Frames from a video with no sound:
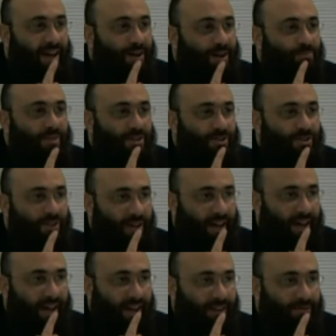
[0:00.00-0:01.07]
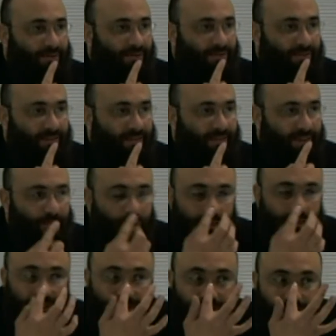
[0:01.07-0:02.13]
how much you have,
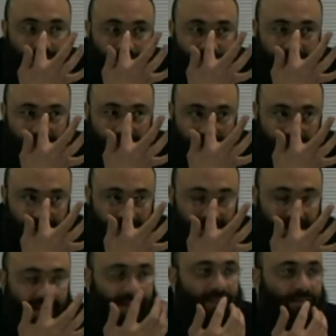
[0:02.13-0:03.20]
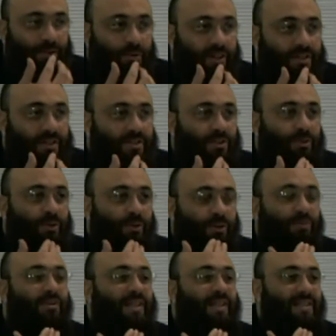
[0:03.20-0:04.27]
poverty will be here. In other words, you will
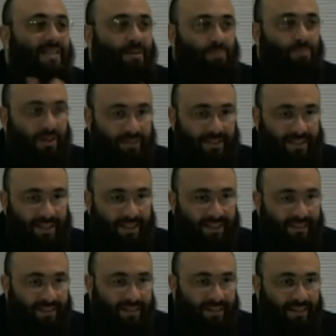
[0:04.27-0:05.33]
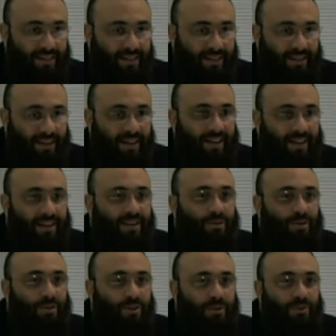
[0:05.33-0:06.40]
only see poverty. You
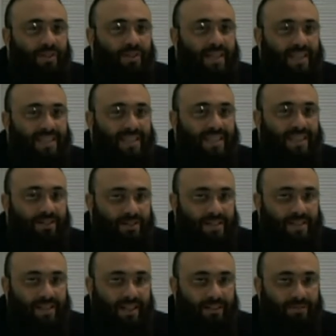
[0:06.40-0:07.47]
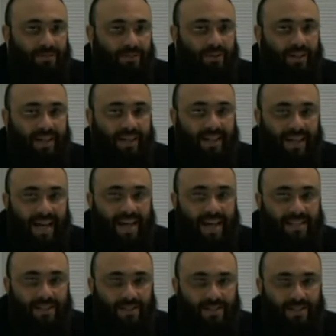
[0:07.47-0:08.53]
will only see yourself,
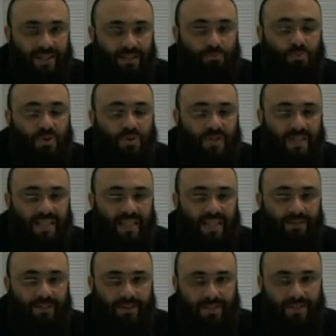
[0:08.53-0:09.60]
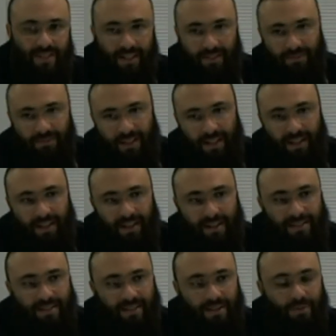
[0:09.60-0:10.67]
recognize yourself, perceive yourself
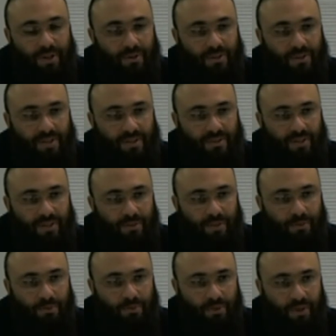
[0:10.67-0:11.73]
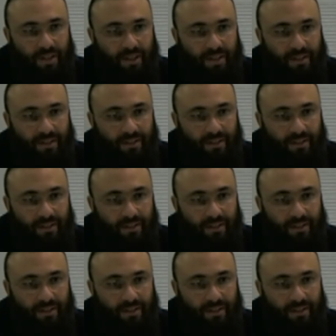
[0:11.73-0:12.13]
as someone who is extremely poor.